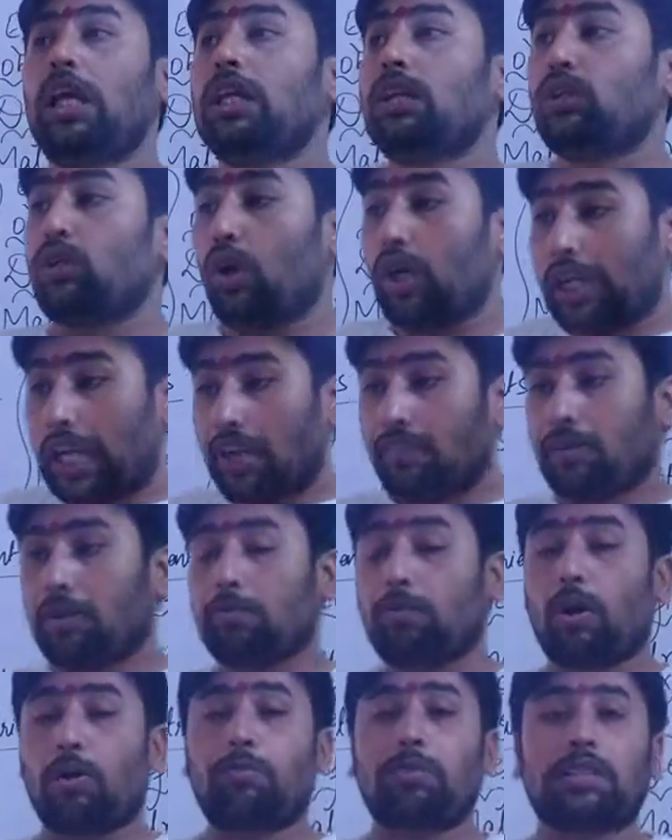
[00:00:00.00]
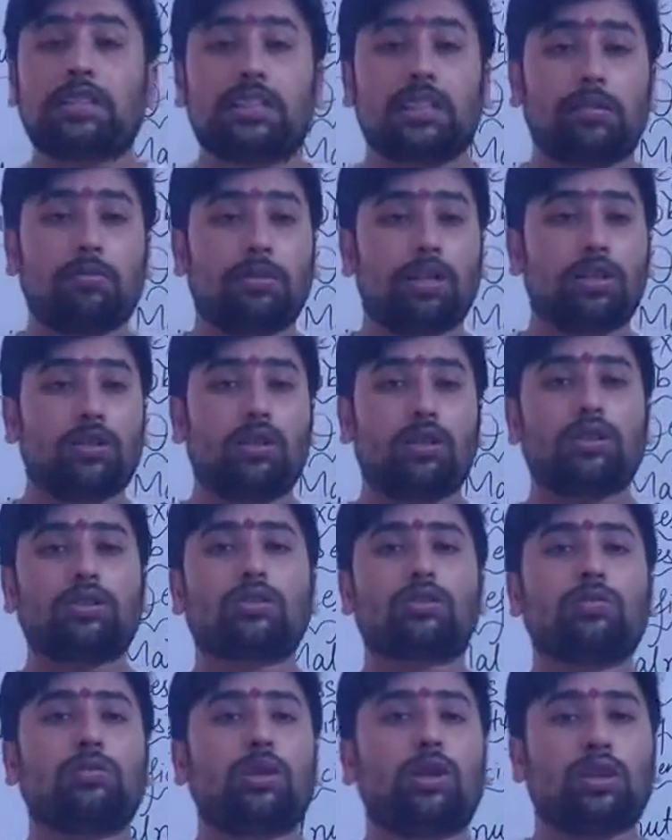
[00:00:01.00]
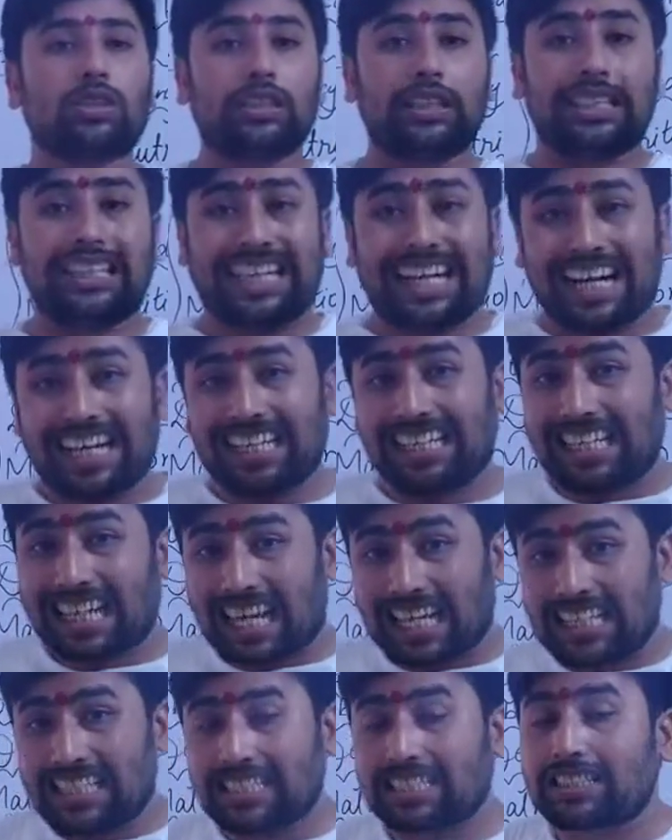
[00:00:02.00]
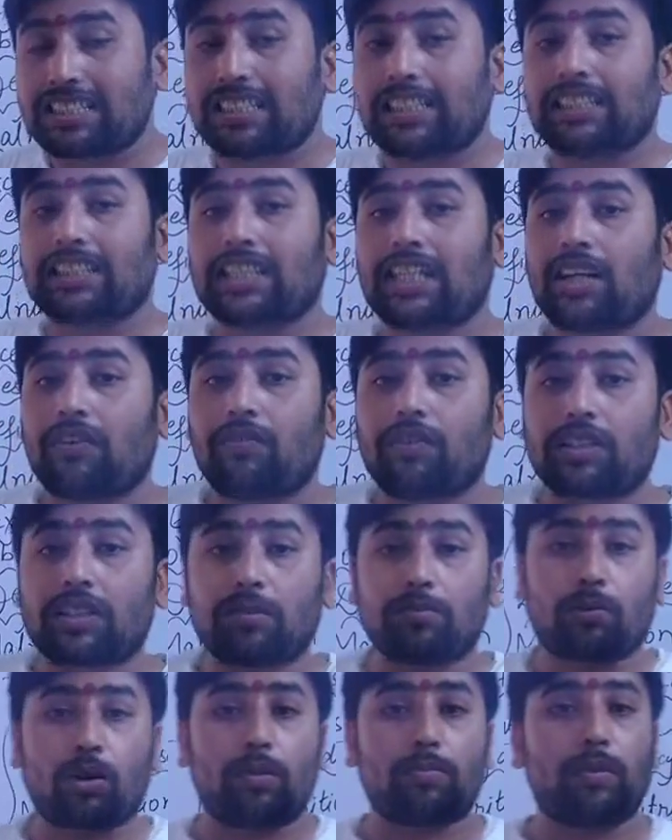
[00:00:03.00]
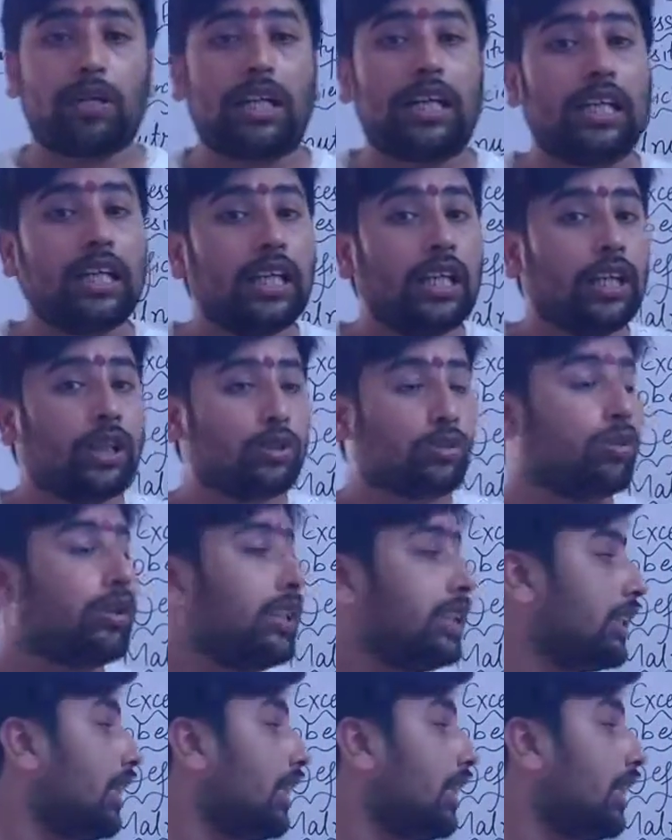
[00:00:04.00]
not having proper stomach also because they can't digest each and everything properly so these